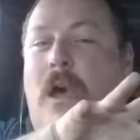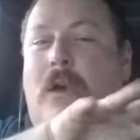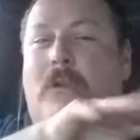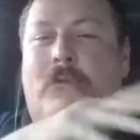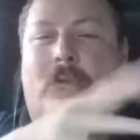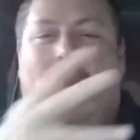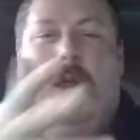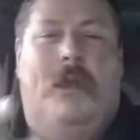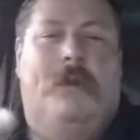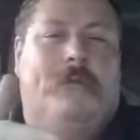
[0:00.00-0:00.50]

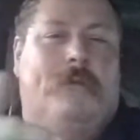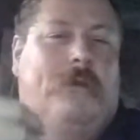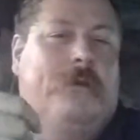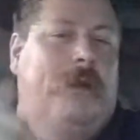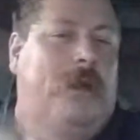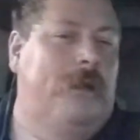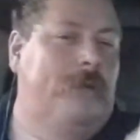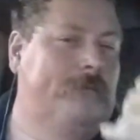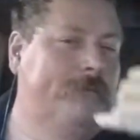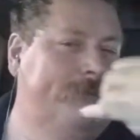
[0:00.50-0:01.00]
Right?
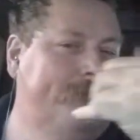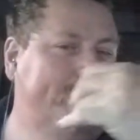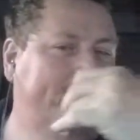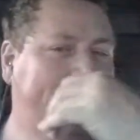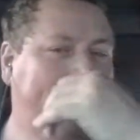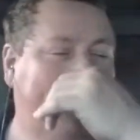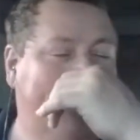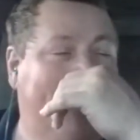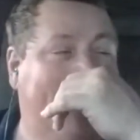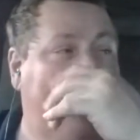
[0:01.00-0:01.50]
Okay.
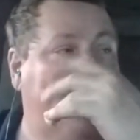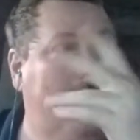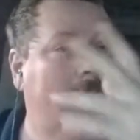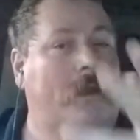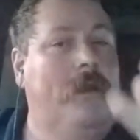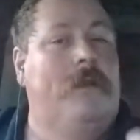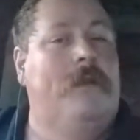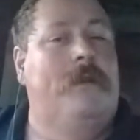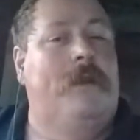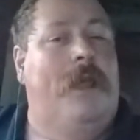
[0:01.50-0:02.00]

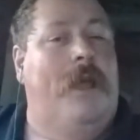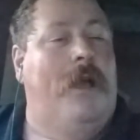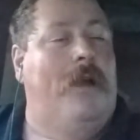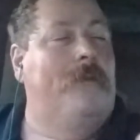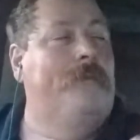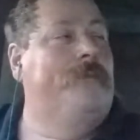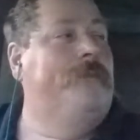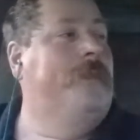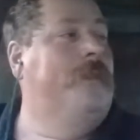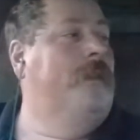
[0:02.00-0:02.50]

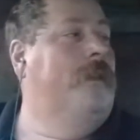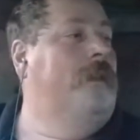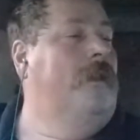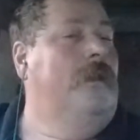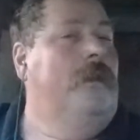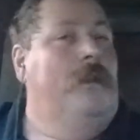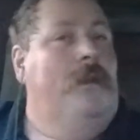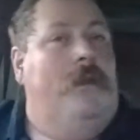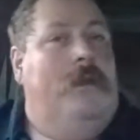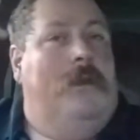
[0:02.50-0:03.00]
Now,
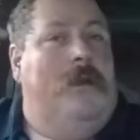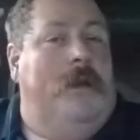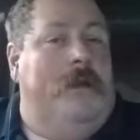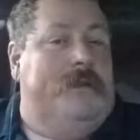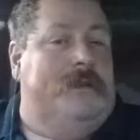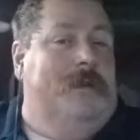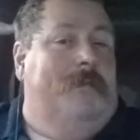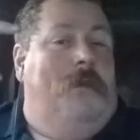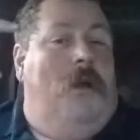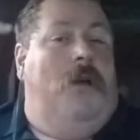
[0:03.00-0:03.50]

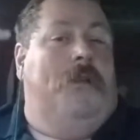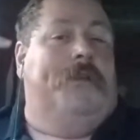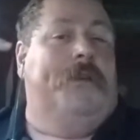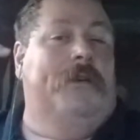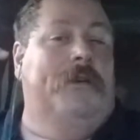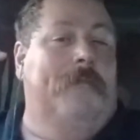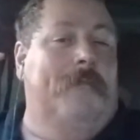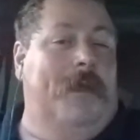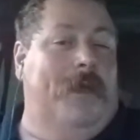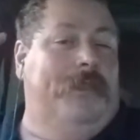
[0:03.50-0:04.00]
some
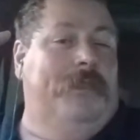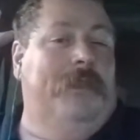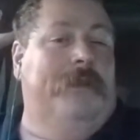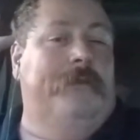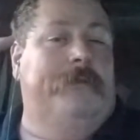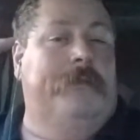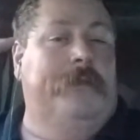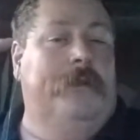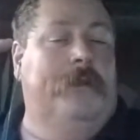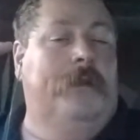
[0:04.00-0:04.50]
alternate
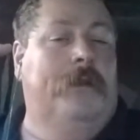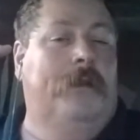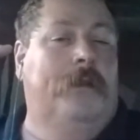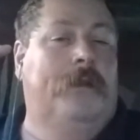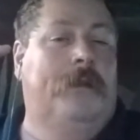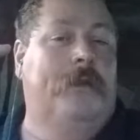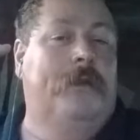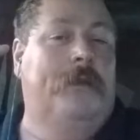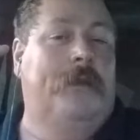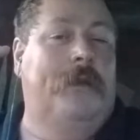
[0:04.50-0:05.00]
methods
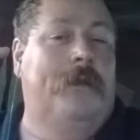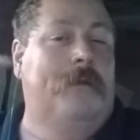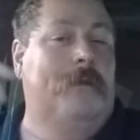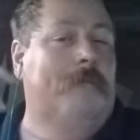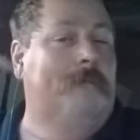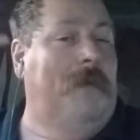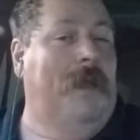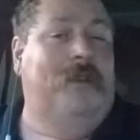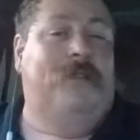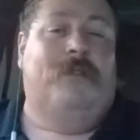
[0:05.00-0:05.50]

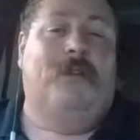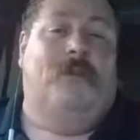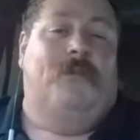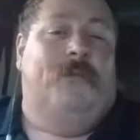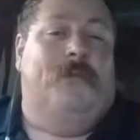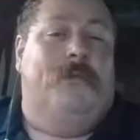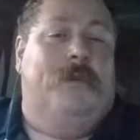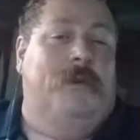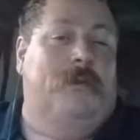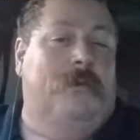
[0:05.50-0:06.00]
based
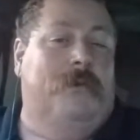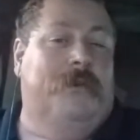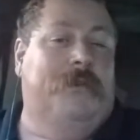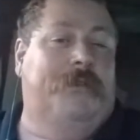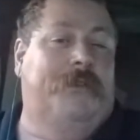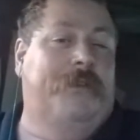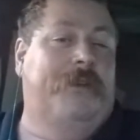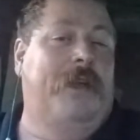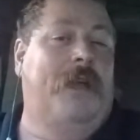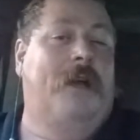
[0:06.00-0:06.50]
off of real
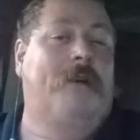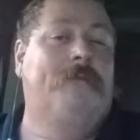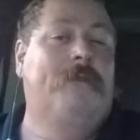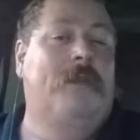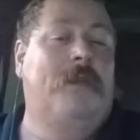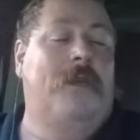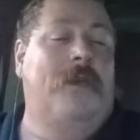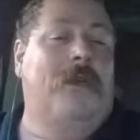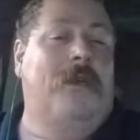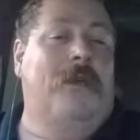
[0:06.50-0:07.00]
world stuff.
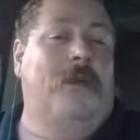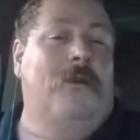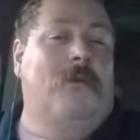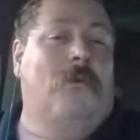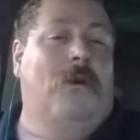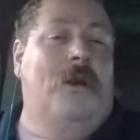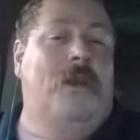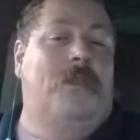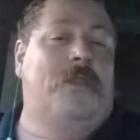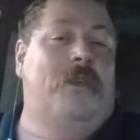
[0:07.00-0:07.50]

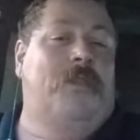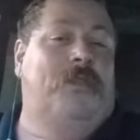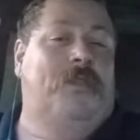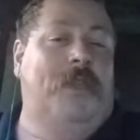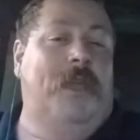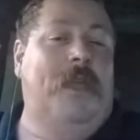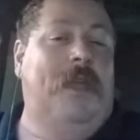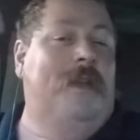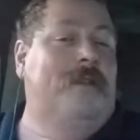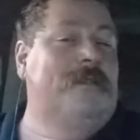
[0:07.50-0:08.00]
One of the
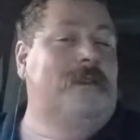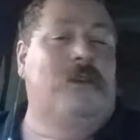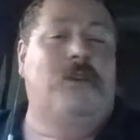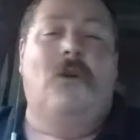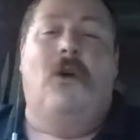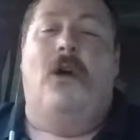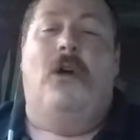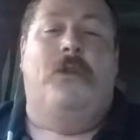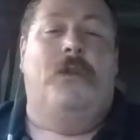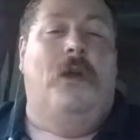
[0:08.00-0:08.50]
things, and
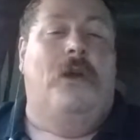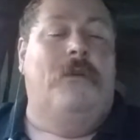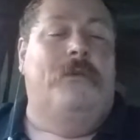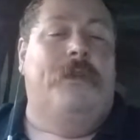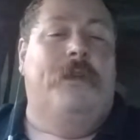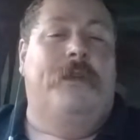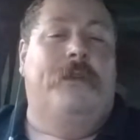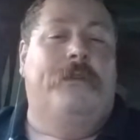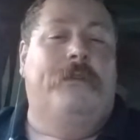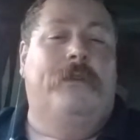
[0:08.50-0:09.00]
you all know
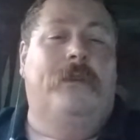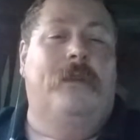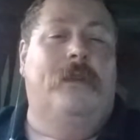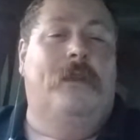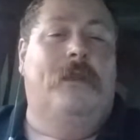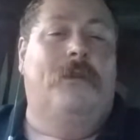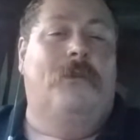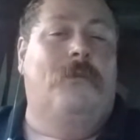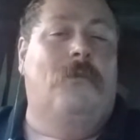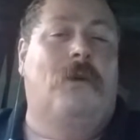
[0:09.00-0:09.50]
this,
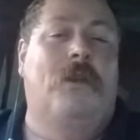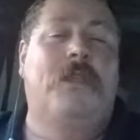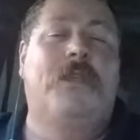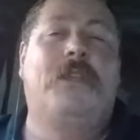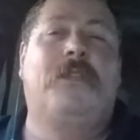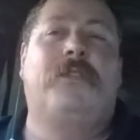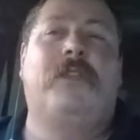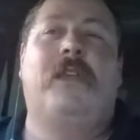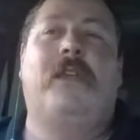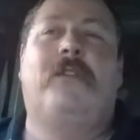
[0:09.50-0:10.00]
one of
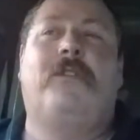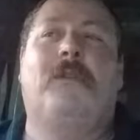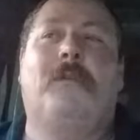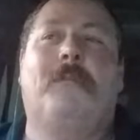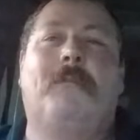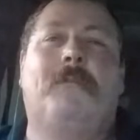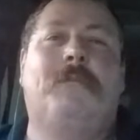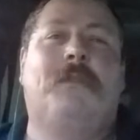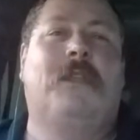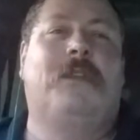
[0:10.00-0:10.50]
the things that
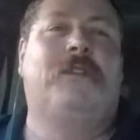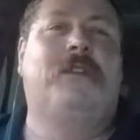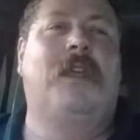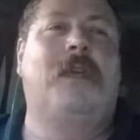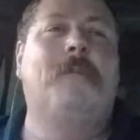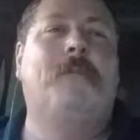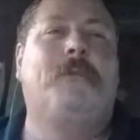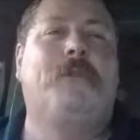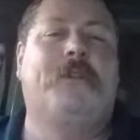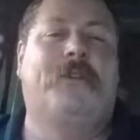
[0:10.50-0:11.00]
the
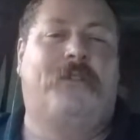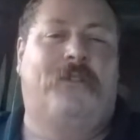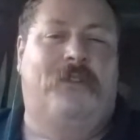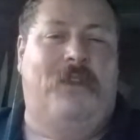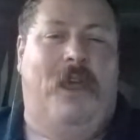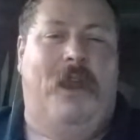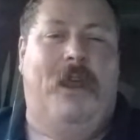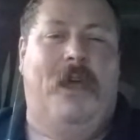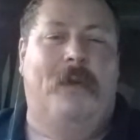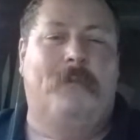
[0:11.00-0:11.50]
Templars
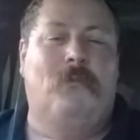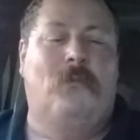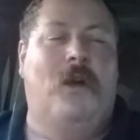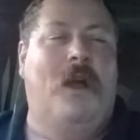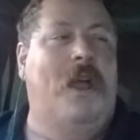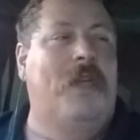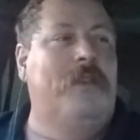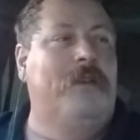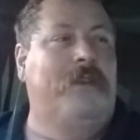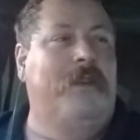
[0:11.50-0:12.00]
set up,
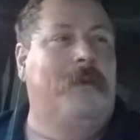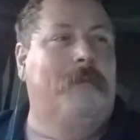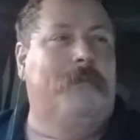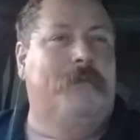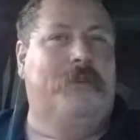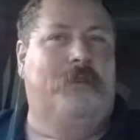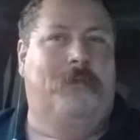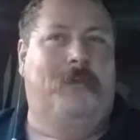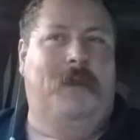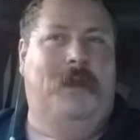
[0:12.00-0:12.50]
why the
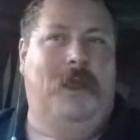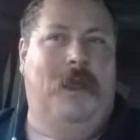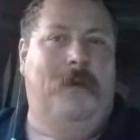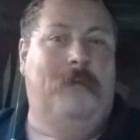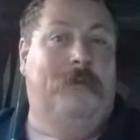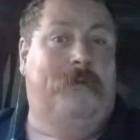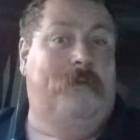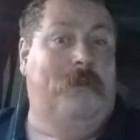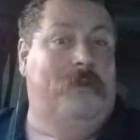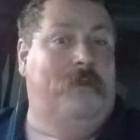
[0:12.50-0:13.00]
Templars
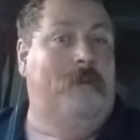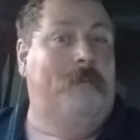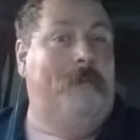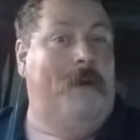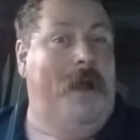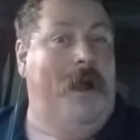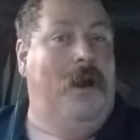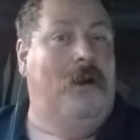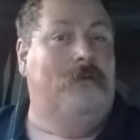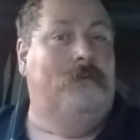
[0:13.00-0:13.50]
became such a
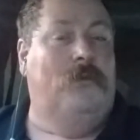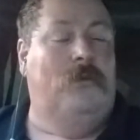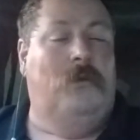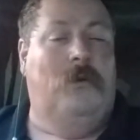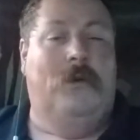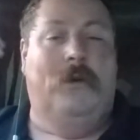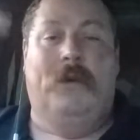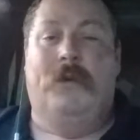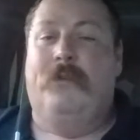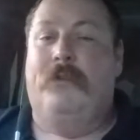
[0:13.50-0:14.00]
powerful
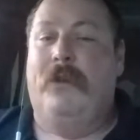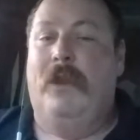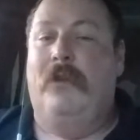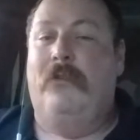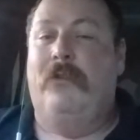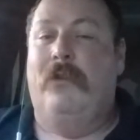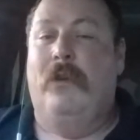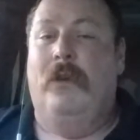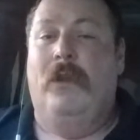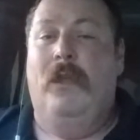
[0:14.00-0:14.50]

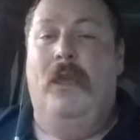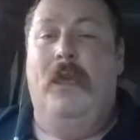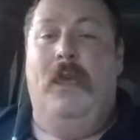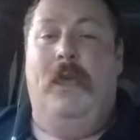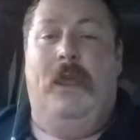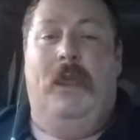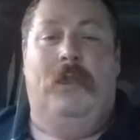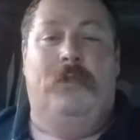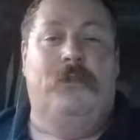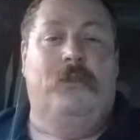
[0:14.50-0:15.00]
organization
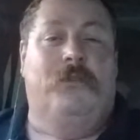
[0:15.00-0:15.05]
in the